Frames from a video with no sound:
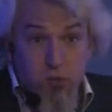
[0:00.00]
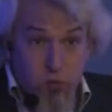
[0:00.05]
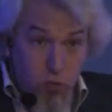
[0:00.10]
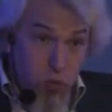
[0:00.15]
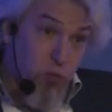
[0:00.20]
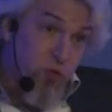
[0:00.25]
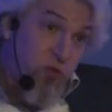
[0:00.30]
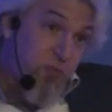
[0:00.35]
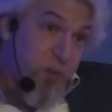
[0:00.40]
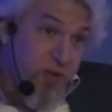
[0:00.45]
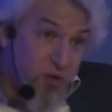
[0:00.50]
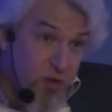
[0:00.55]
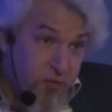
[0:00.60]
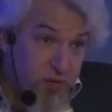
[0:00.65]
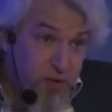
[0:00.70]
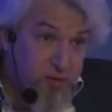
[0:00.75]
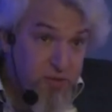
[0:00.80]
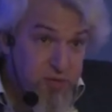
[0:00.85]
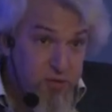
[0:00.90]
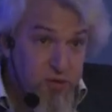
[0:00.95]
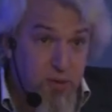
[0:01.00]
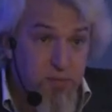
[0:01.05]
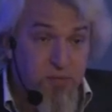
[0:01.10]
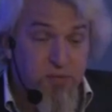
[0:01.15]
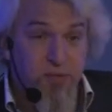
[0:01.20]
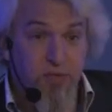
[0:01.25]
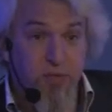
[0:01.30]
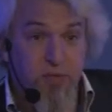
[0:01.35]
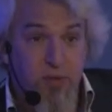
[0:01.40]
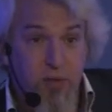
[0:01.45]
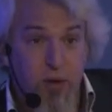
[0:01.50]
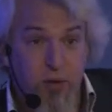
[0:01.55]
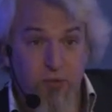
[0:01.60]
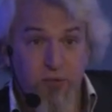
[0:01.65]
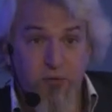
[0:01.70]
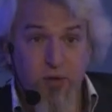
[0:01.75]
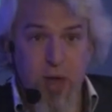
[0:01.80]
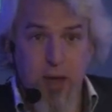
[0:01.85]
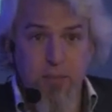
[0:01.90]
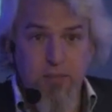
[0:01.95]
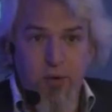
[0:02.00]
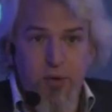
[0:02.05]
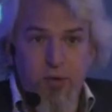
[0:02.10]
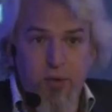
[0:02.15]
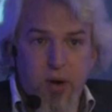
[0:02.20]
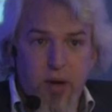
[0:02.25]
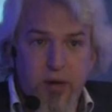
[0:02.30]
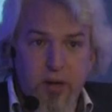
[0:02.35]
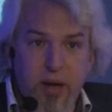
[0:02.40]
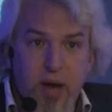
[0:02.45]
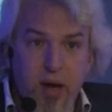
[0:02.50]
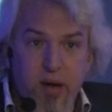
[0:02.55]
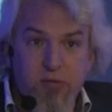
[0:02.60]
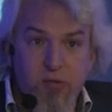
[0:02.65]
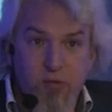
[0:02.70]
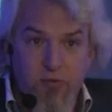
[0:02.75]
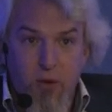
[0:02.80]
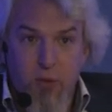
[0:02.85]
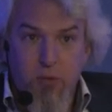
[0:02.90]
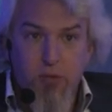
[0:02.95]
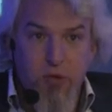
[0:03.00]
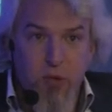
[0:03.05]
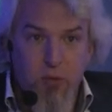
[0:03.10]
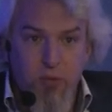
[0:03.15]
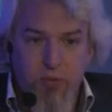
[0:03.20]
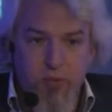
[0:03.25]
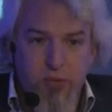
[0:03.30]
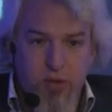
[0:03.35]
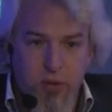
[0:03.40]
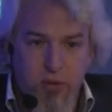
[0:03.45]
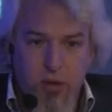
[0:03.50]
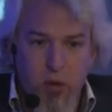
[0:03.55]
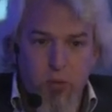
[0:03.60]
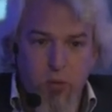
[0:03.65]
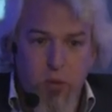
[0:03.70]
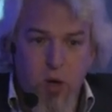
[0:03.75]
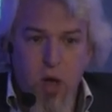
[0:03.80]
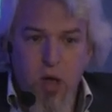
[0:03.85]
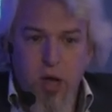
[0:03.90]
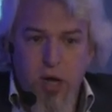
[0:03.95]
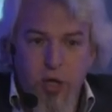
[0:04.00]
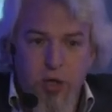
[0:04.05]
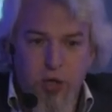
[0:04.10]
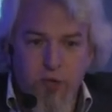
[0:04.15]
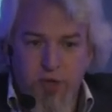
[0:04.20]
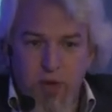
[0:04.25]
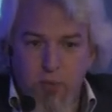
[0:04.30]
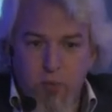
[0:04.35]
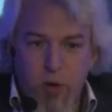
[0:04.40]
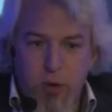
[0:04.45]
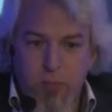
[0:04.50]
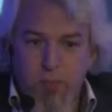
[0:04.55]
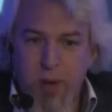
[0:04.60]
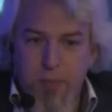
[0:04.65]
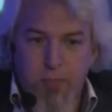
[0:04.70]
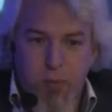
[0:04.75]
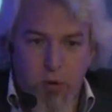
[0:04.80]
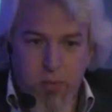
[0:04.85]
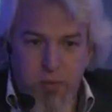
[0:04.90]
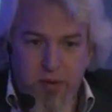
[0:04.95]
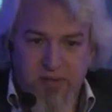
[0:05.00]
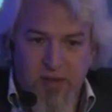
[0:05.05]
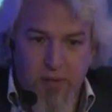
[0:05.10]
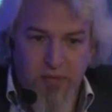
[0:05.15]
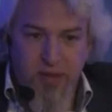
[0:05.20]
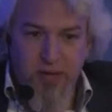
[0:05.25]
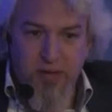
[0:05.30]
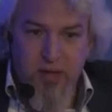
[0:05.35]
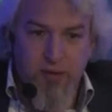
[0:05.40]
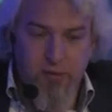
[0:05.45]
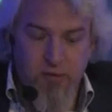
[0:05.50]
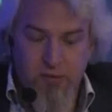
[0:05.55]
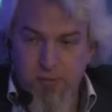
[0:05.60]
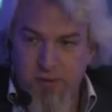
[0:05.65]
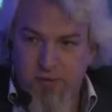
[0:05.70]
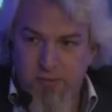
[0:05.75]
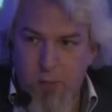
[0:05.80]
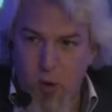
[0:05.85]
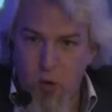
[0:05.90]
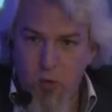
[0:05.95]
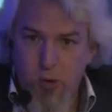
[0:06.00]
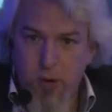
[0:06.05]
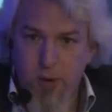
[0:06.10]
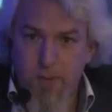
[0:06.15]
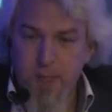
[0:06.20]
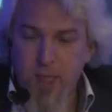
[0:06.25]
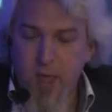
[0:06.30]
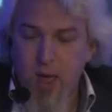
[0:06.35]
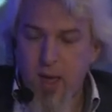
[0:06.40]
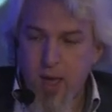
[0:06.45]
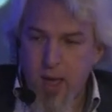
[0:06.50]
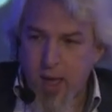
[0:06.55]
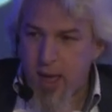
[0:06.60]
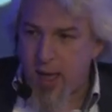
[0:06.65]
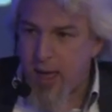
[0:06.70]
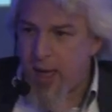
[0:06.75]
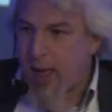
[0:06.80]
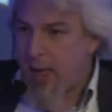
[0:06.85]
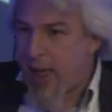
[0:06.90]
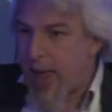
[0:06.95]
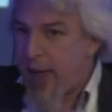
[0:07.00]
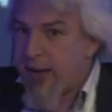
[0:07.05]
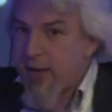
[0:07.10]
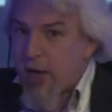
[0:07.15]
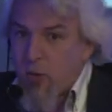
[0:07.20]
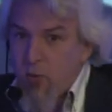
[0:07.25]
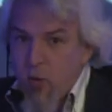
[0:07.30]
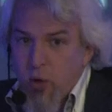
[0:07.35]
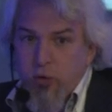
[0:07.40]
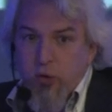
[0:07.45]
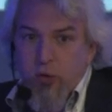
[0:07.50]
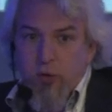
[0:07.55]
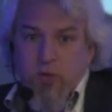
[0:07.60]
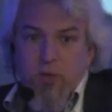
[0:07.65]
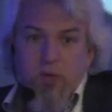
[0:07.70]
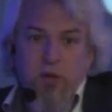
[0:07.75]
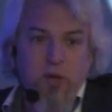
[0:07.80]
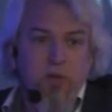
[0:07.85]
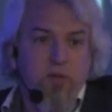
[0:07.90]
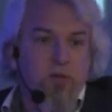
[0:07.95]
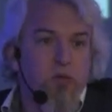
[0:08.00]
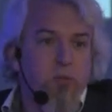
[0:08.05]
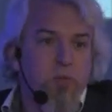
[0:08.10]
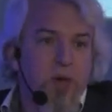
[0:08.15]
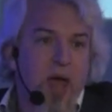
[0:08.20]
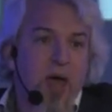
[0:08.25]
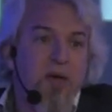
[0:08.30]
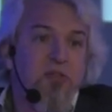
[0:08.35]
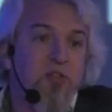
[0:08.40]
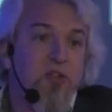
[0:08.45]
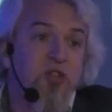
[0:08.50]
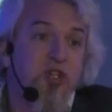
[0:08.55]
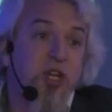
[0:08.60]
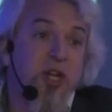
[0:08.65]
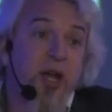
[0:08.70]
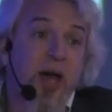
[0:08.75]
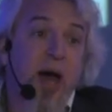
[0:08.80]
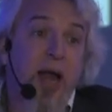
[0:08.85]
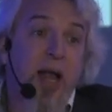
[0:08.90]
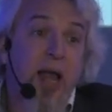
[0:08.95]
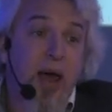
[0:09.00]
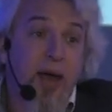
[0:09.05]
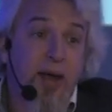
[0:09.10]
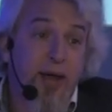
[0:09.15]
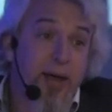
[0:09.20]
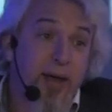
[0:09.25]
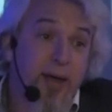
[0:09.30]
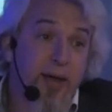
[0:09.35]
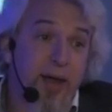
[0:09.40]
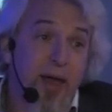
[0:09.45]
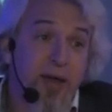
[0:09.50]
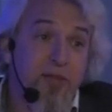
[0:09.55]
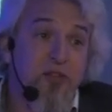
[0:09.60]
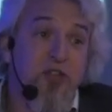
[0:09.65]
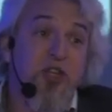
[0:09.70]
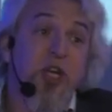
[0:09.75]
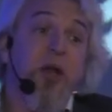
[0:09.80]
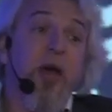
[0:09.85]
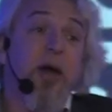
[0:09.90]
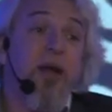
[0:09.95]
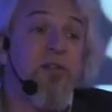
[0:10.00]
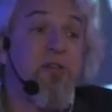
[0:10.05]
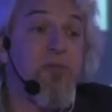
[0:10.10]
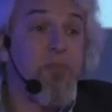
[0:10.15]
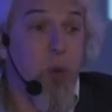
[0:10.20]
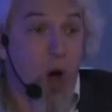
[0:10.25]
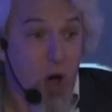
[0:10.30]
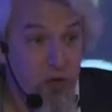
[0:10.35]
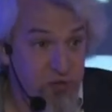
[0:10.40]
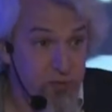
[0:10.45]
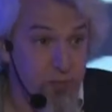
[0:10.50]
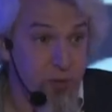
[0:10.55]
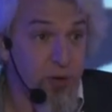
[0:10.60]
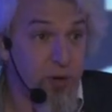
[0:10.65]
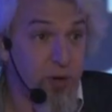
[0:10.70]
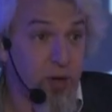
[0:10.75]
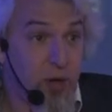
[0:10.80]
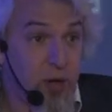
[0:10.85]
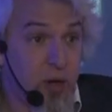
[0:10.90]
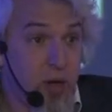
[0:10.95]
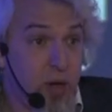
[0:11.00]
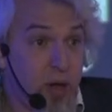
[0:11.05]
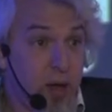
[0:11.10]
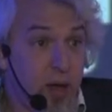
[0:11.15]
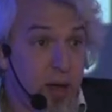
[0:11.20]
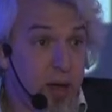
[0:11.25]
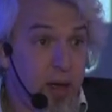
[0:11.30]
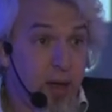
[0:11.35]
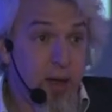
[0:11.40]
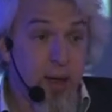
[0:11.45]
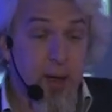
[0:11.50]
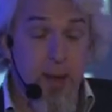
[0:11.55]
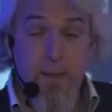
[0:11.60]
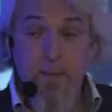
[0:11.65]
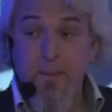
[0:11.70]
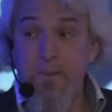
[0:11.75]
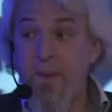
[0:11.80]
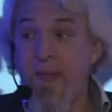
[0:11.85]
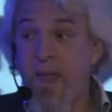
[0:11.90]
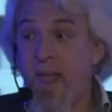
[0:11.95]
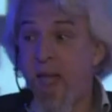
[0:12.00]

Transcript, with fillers: two specific systems, kind of Ember and Rails, although the, the, each of them will be probably something that is bespoke. Uh, and I want this to be as general, uh, as, general as possible um,